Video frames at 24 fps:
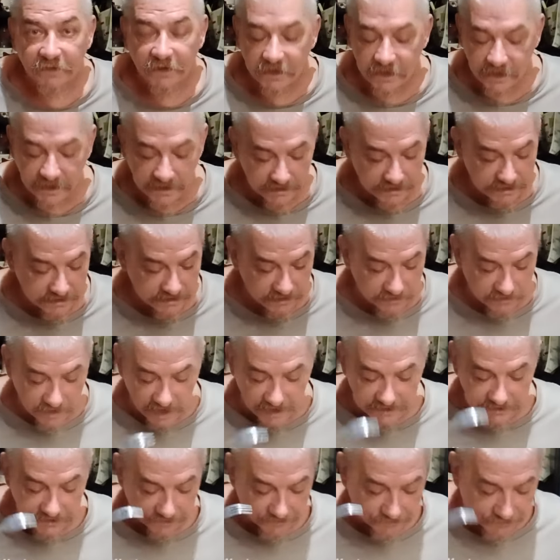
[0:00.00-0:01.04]
you
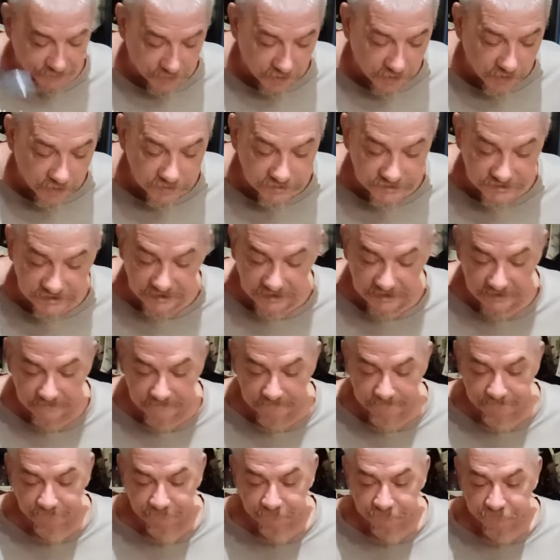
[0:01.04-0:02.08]
got your
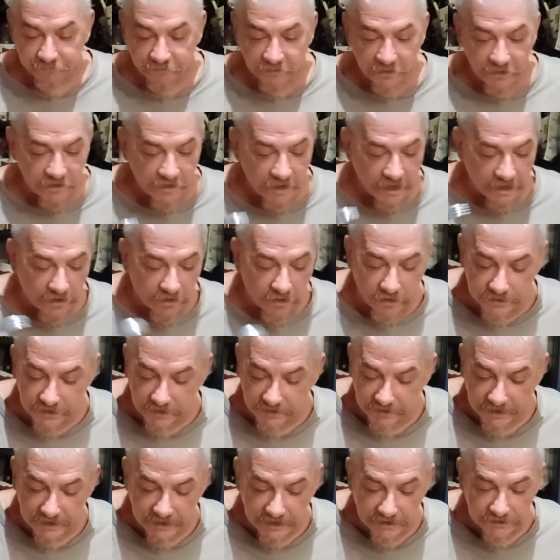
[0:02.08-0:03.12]
protein, you got all
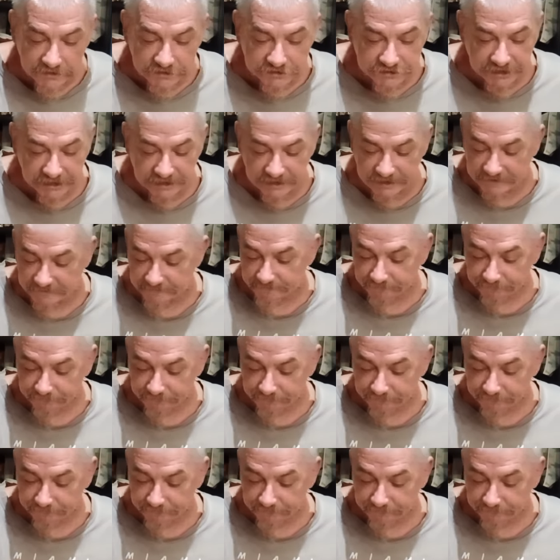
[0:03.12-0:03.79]
your energy.